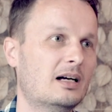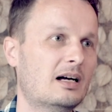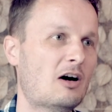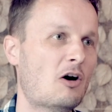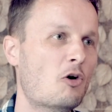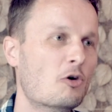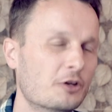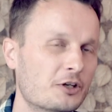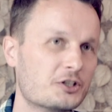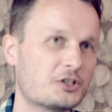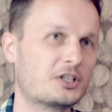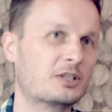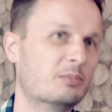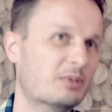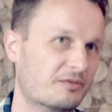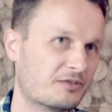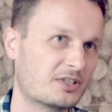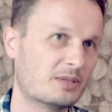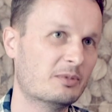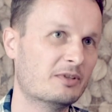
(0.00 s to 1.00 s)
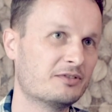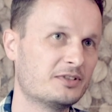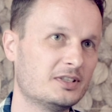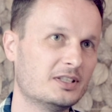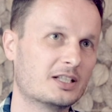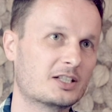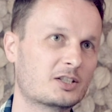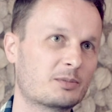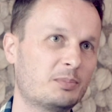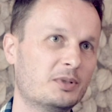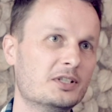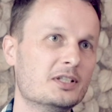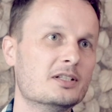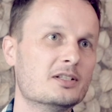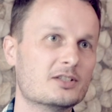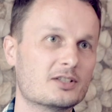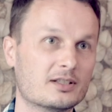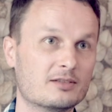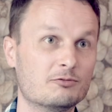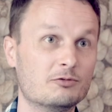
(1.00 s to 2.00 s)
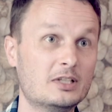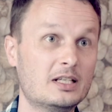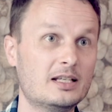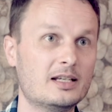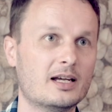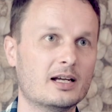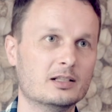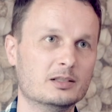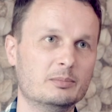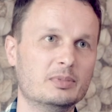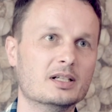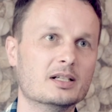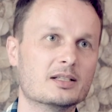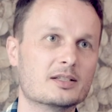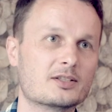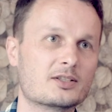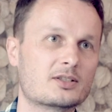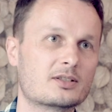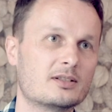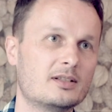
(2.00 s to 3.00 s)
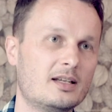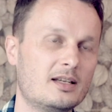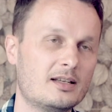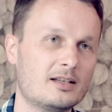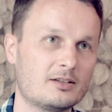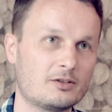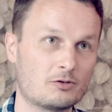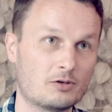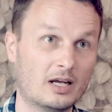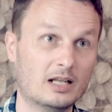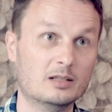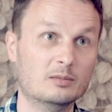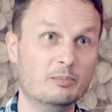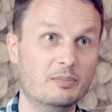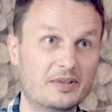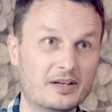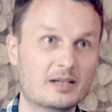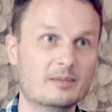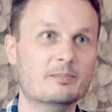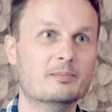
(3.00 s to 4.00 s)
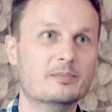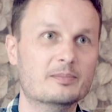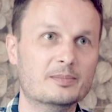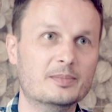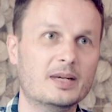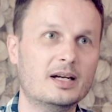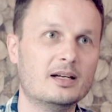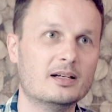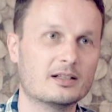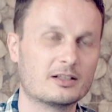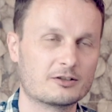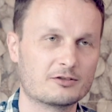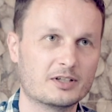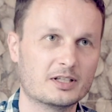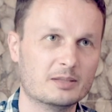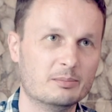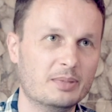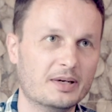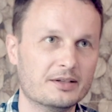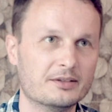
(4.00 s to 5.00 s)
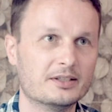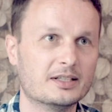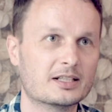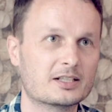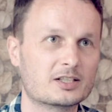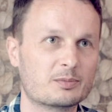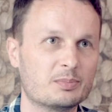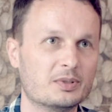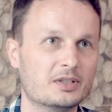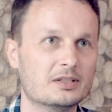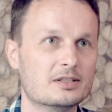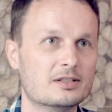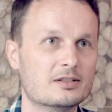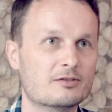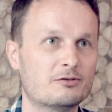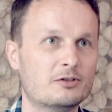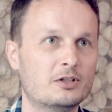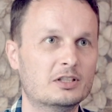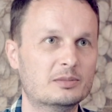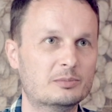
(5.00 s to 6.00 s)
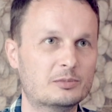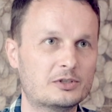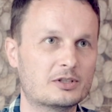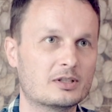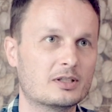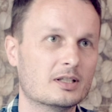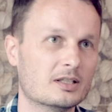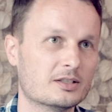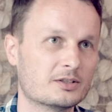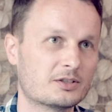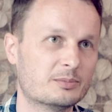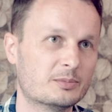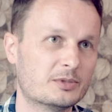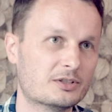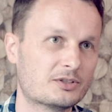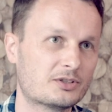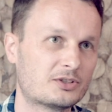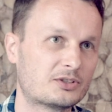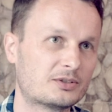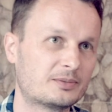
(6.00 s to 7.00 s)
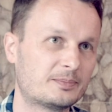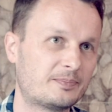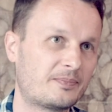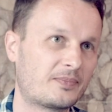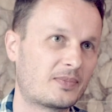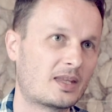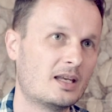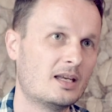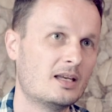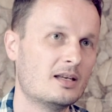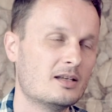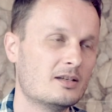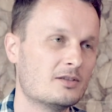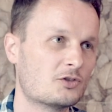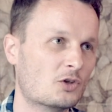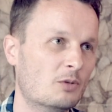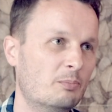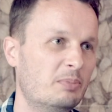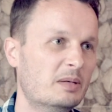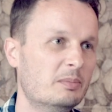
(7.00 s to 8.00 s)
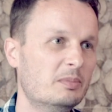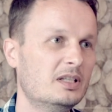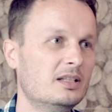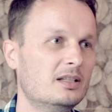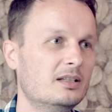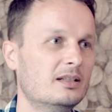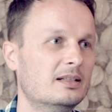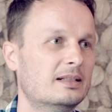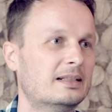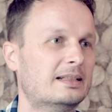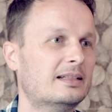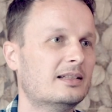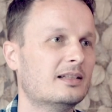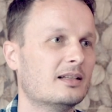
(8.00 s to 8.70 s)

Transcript: ownership of some of the experience and really help us to help them create a better experience for our mutual customers. So BeMe,